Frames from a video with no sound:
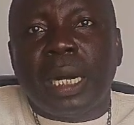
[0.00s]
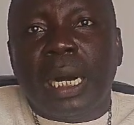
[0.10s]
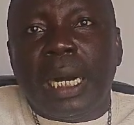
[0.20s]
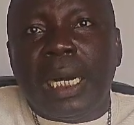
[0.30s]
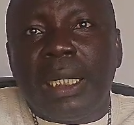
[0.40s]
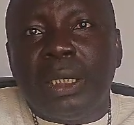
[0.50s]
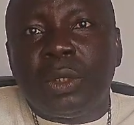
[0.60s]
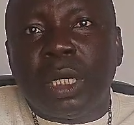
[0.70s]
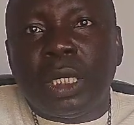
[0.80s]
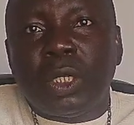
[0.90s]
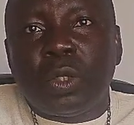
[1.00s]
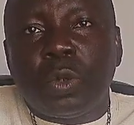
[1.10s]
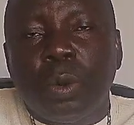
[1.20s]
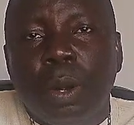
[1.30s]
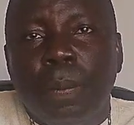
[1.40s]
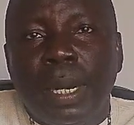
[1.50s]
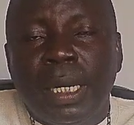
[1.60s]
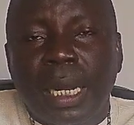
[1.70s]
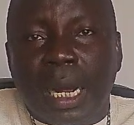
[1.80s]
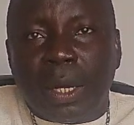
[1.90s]
and you take it to a
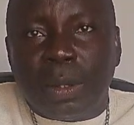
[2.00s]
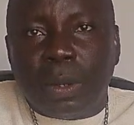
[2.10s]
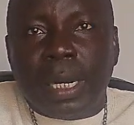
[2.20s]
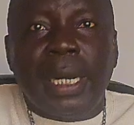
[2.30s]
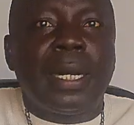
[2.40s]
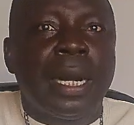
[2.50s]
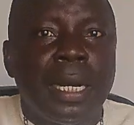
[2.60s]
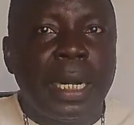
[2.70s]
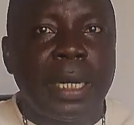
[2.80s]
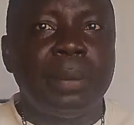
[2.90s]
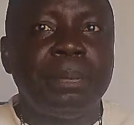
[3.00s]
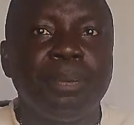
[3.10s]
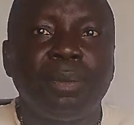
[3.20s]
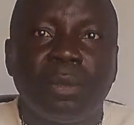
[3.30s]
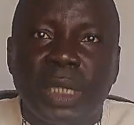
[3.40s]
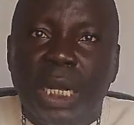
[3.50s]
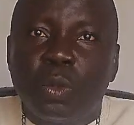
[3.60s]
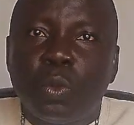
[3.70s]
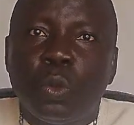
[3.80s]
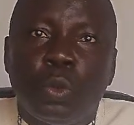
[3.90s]
blender or a grinder
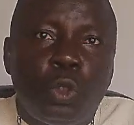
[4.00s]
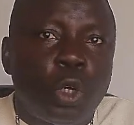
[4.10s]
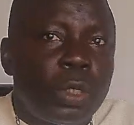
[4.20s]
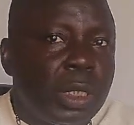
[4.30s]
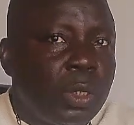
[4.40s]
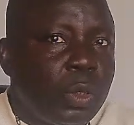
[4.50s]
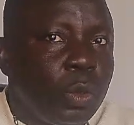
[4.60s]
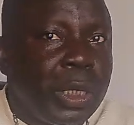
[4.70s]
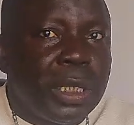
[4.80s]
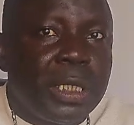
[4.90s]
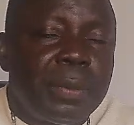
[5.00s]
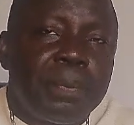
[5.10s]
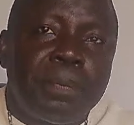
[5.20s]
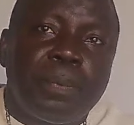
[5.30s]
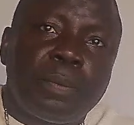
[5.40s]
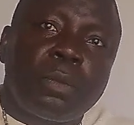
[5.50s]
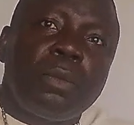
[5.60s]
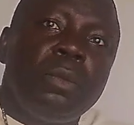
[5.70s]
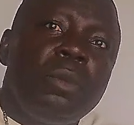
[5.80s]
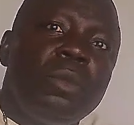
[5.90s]
that will do justice to it.
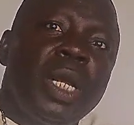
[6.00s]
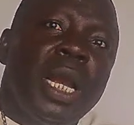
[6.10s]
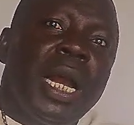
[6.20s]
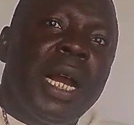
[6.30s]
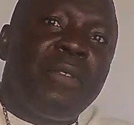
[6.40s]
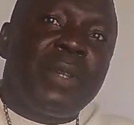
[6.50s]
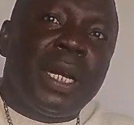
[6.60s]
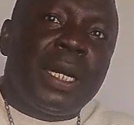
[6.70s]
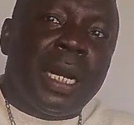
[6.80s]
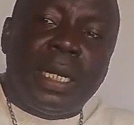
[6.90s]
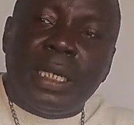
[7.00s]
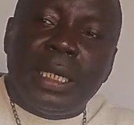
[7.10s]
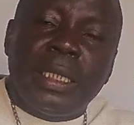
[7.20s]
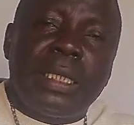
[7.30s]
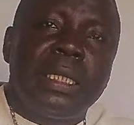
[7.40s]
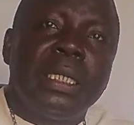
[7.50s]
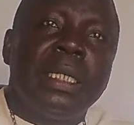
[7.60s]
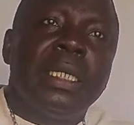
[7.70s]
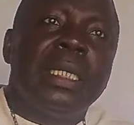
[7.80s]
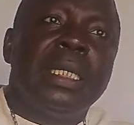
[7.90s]
After grinding it,
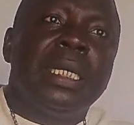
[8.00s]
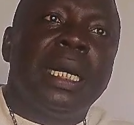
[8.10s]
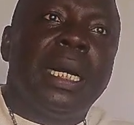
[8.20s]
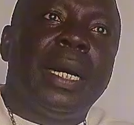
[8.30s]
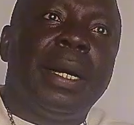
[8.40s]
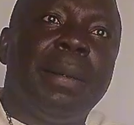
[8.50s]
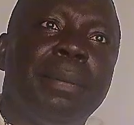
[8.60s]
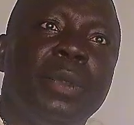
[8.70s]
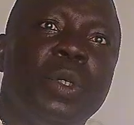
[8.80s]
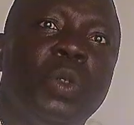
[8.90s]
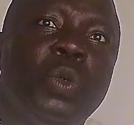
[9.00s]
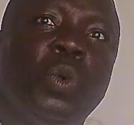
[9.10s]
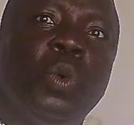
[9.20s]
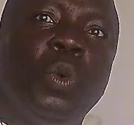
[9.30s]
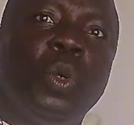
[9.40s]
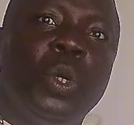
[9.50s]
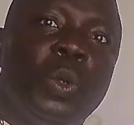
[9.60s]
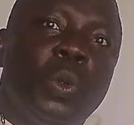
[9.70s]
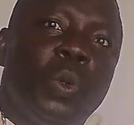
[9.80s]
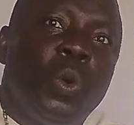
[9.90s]

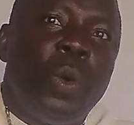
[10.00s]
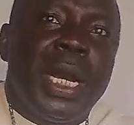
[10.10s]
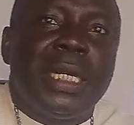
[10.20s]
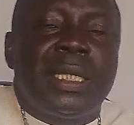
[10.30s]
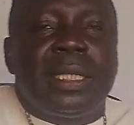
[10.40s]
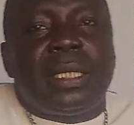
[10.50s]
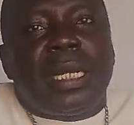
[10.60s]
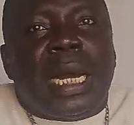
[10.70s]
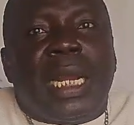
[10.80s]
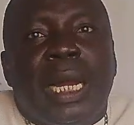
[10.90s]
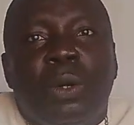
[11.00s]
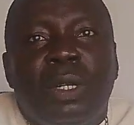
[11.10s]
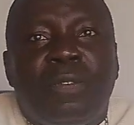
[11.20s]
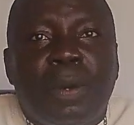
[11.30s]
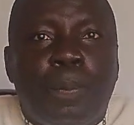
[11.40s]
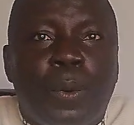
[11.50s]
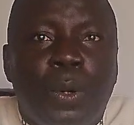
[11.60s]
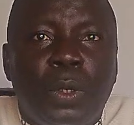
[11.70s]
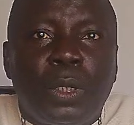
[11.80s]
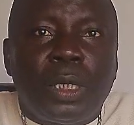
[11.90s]
you wait, allow the
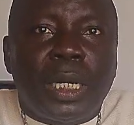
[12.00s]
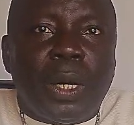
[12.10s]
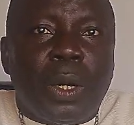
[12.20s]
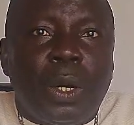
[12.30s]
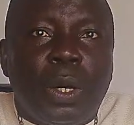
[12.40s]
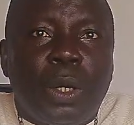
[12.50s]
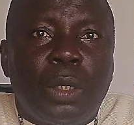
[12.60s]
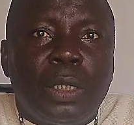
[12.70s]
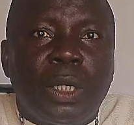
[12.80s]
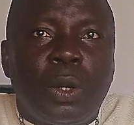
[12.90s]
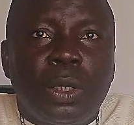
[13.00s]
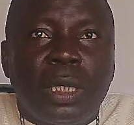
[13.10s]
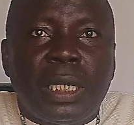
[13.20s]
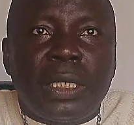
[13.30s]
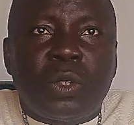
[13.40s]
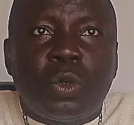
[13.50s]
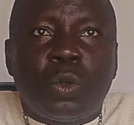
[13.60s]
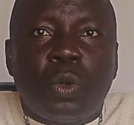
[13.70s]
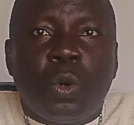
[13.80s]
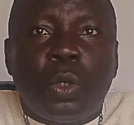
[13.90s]
vapor or the hotness to
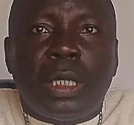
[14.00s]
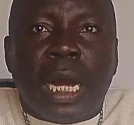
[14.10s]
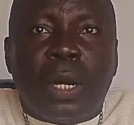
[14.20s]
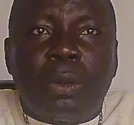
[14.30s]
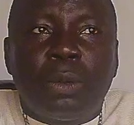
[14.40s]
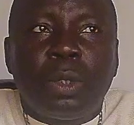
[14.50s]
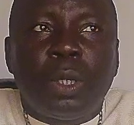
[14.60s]
go down